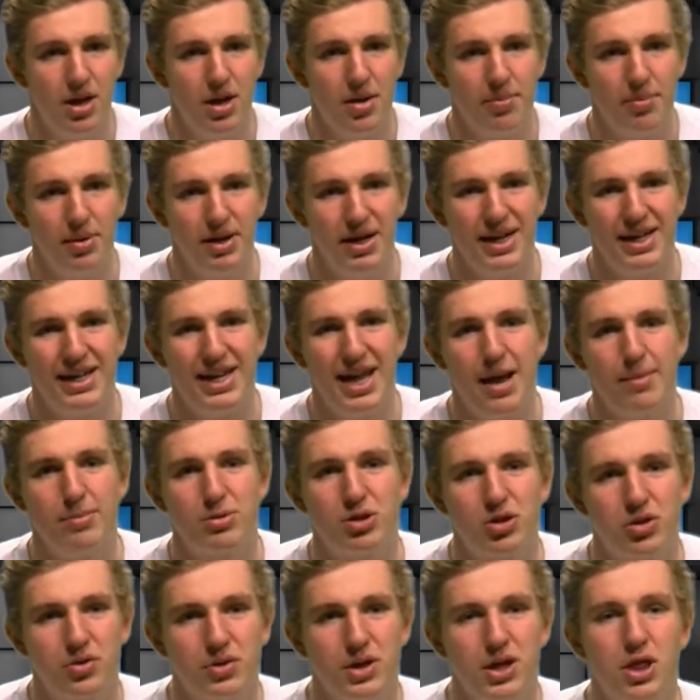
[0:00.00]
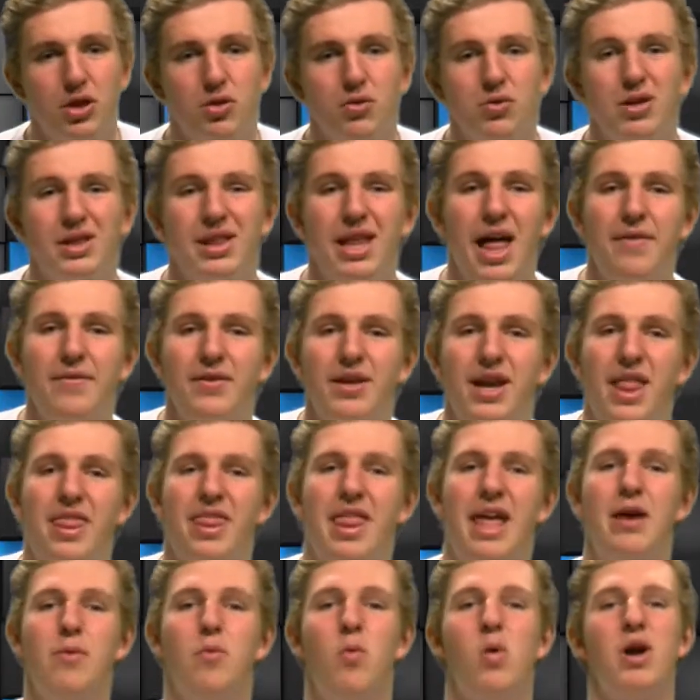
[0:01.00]
But in games 3 through 11,
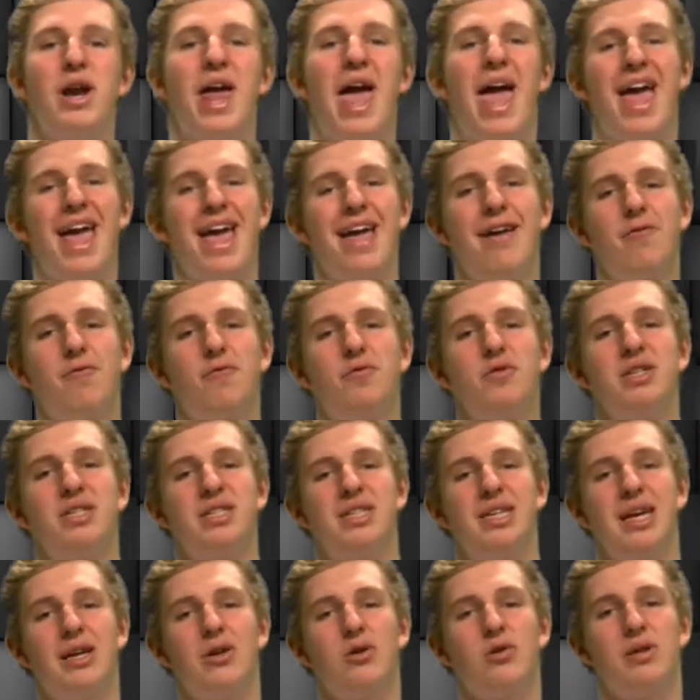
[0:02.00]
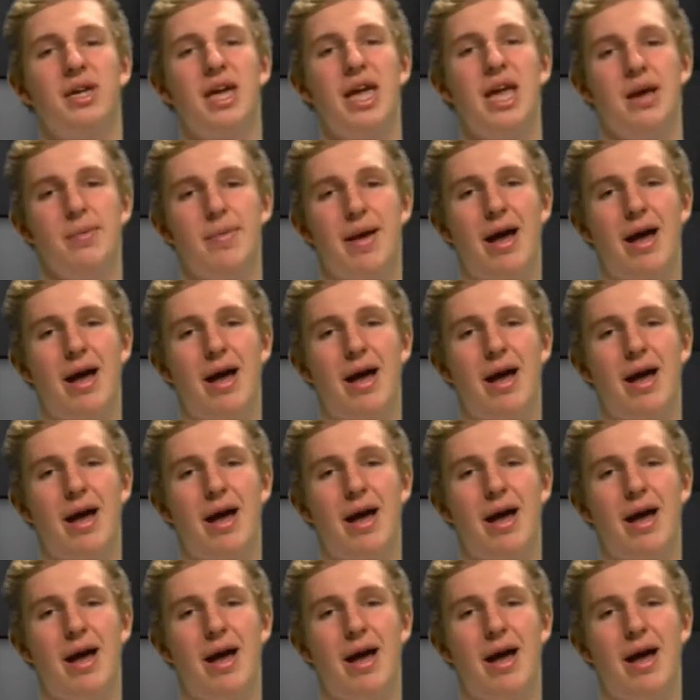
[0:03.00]
they won every single game,